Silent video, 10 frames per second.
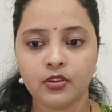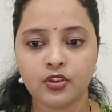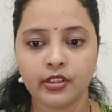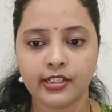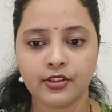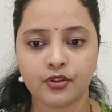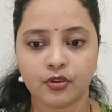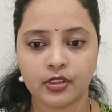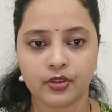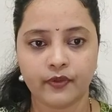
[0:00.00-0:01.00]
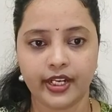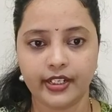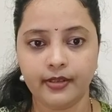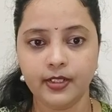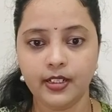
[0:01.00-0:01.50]
So let's draw a square
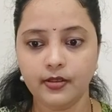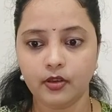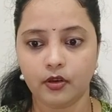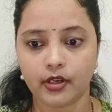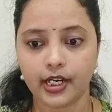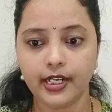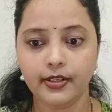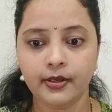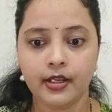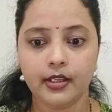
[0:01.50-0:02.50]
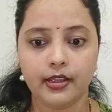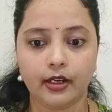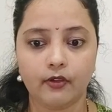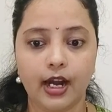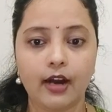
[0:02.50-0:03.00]
table. Alright.
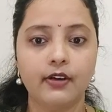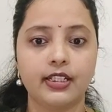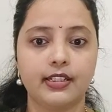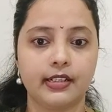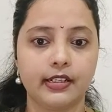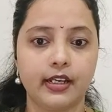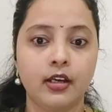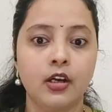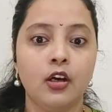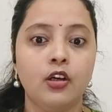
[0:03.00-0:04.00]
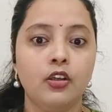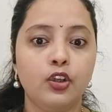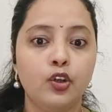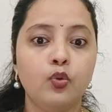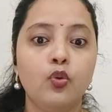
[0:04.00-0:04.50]
Now how are they sitting?
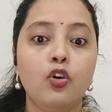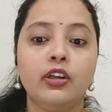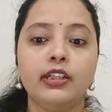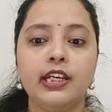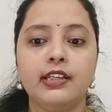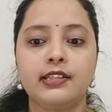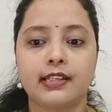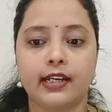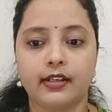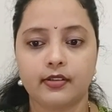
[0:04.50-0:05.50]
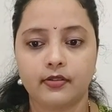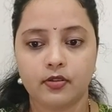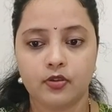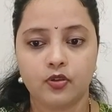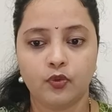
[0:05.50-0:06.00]
2 on each side.
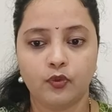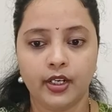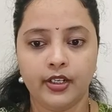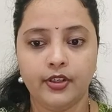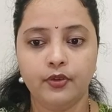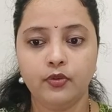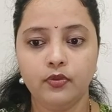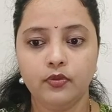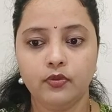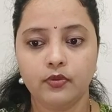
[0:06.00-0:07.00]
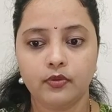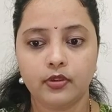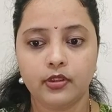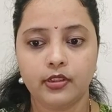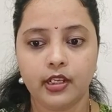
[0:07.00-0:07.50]
So 1, 2,
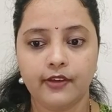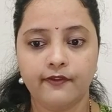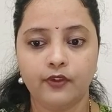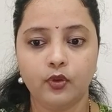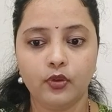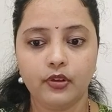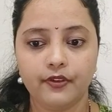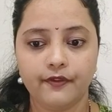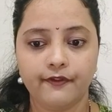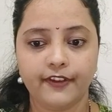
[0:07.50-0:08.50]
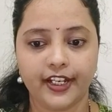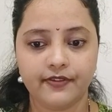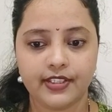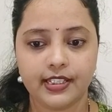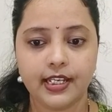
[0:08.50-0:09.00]
3, 4, 5,
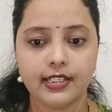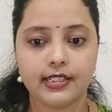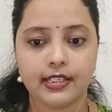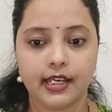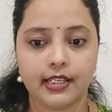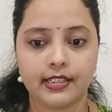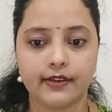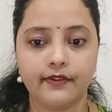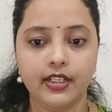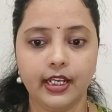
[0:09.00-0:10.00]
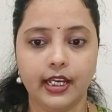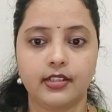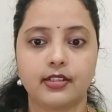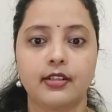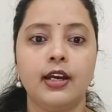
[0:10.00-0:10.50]
6 and 7,
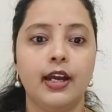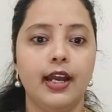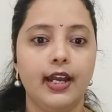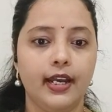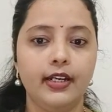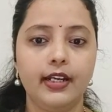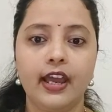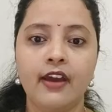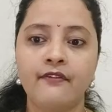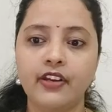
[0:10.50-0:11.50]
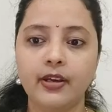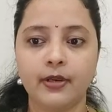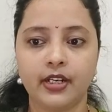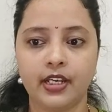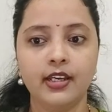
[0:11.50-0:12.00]
8. And
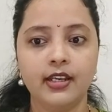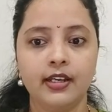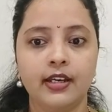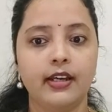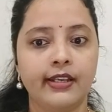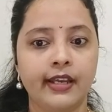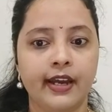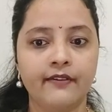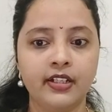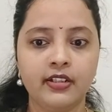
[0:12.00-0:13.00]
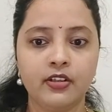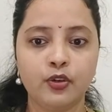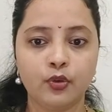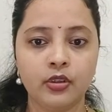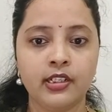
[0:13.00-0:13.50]
everybody, they haven't
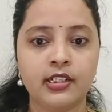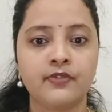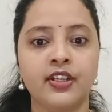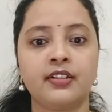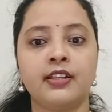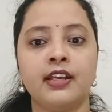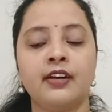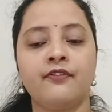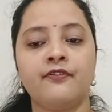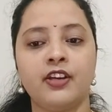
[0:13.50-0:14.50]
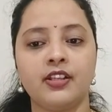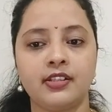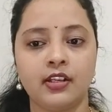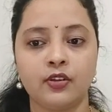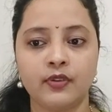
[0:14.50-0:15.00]
told us whether they are
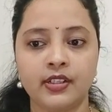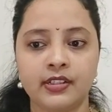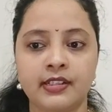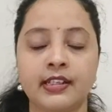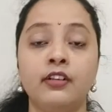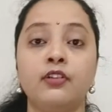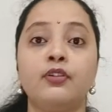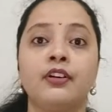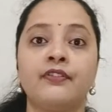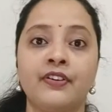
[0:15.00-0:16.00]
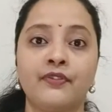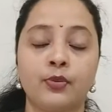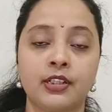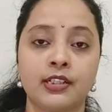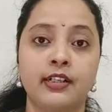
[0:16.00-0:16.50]
facing towards the center or away
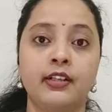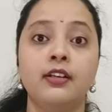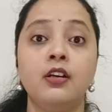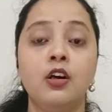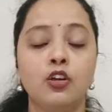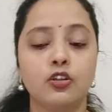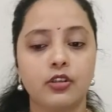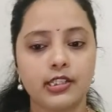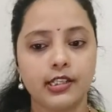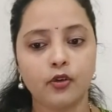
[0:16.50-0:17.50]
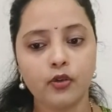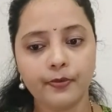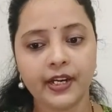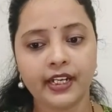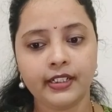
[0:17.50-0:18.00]
from the center. So it's a
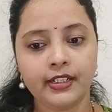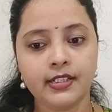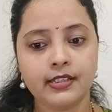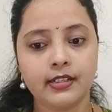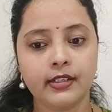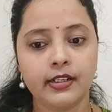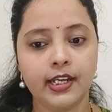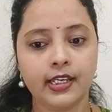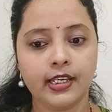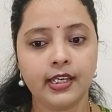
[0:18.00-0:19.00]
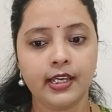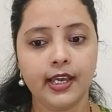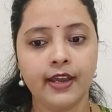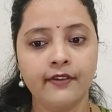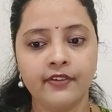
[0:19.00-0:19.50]
good practice taking
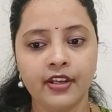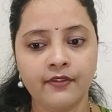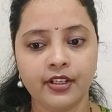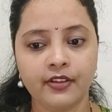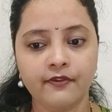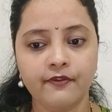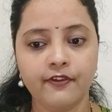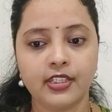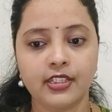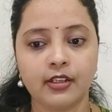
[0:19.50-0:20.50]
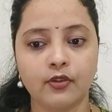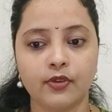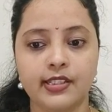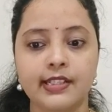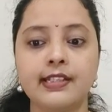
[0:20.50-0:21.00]
everyone facing
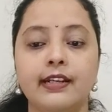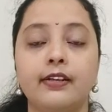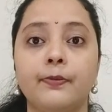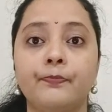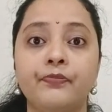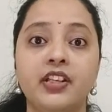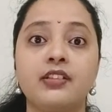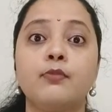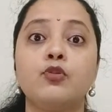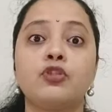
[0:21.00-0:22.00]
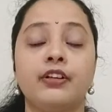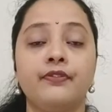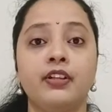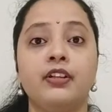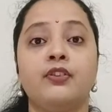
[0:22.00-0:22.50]
towards the center. It's the most
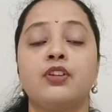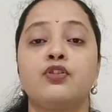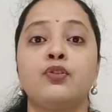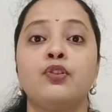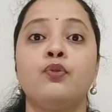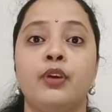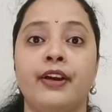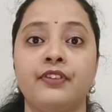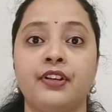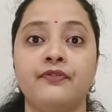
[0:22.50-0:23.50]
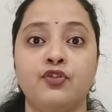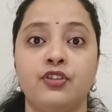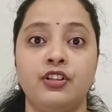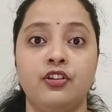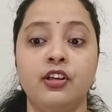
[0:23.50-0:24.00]
convenient one. So you won't have
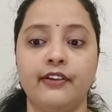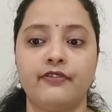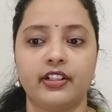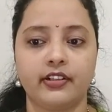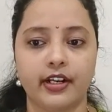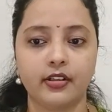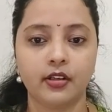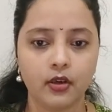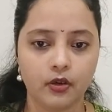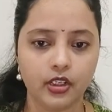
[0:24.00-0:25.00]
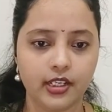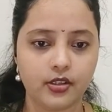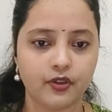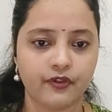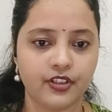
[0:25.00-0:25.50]
confusion in your left and right. Okay,
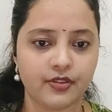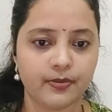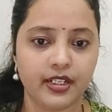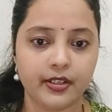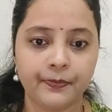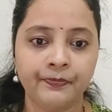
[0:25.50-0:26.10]
so first part.